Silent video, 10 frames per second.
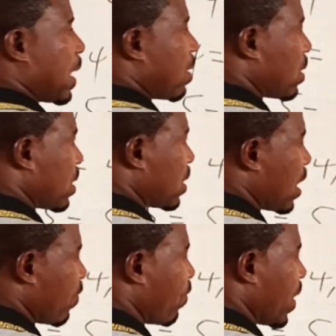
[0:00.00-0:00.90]
So now
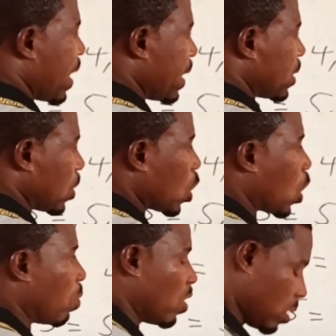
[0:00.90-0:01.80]
this is the
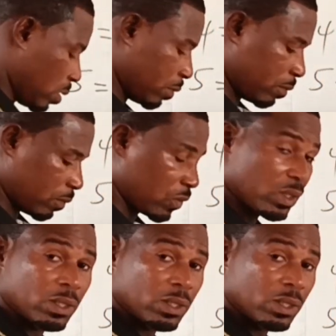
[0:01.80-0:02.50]
first common